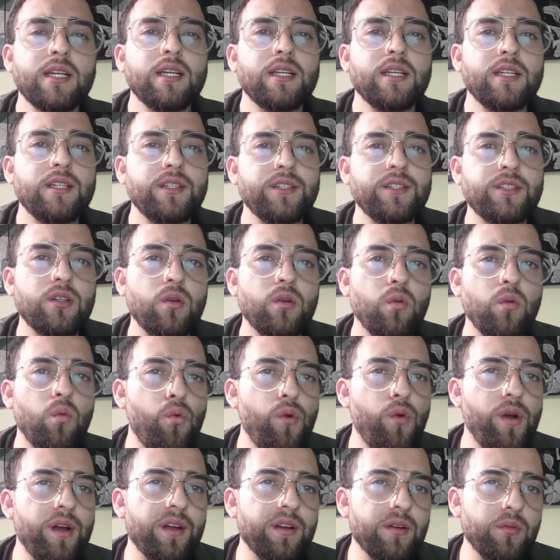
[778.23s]
Each
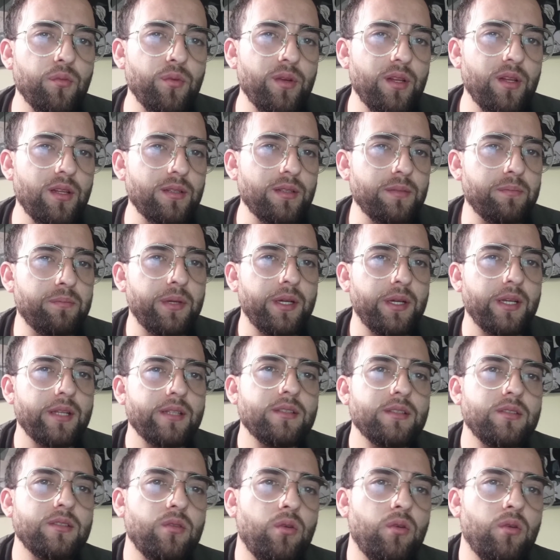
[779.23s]
one will depend